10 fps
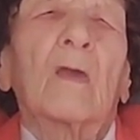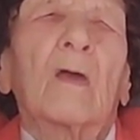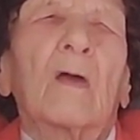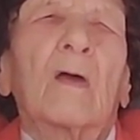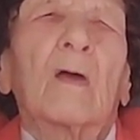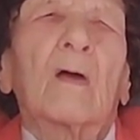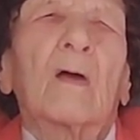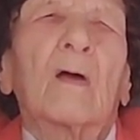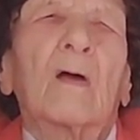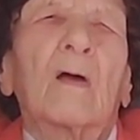
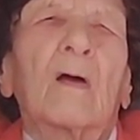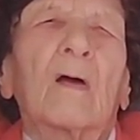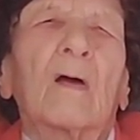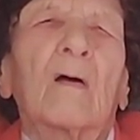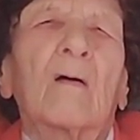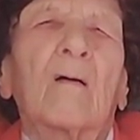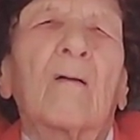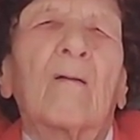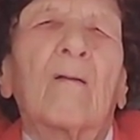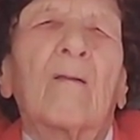
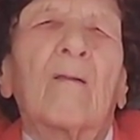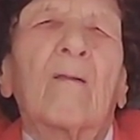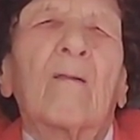[no speech]